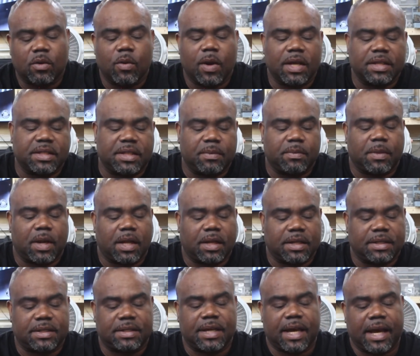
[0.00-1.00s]
are the ones on
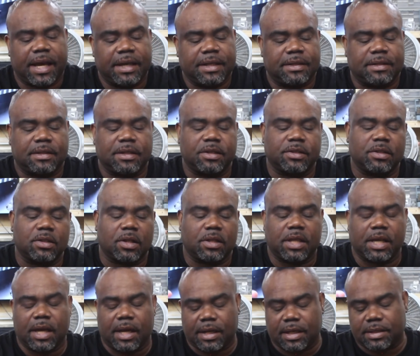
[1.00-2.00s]
the sides. There's
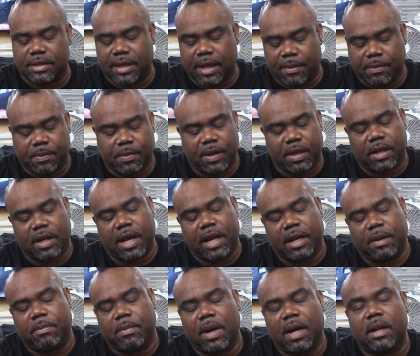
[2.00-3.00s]
nothing on the top and
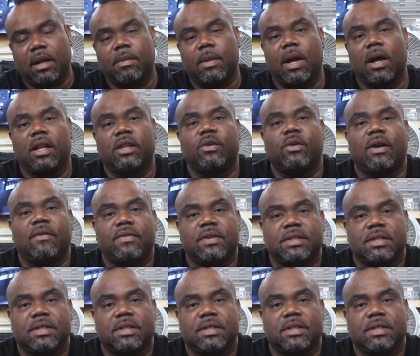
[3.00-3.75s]
at the bottom all you have